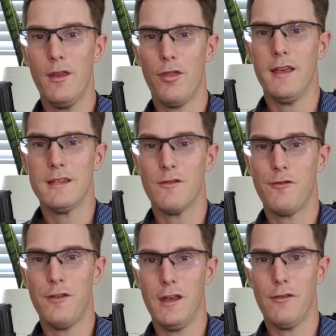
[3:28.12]
things are
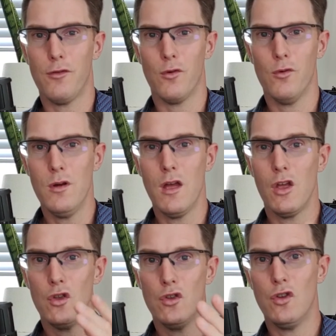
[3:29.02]
fearful,
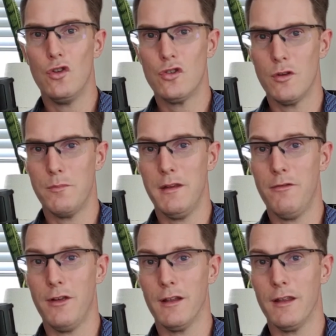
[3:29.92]
you should be
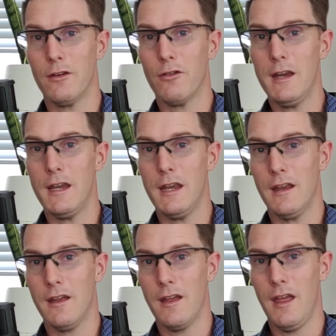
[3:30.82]
feeling
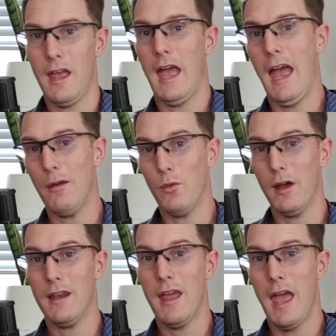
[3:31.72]
greedy. And
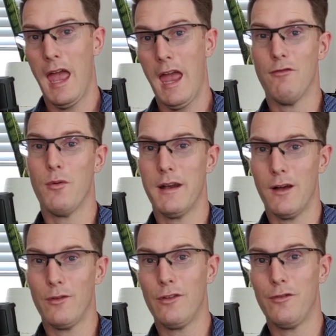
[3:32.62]
when everyone
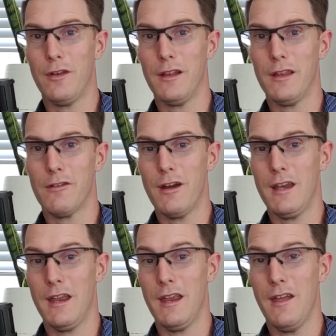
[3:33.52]
else is feeling
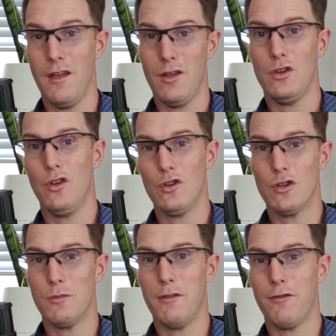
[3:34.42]
greedy, you
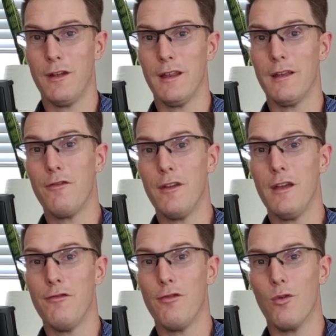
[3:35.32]
should be feeling
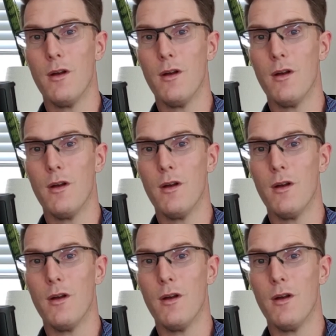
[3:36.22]
fearful.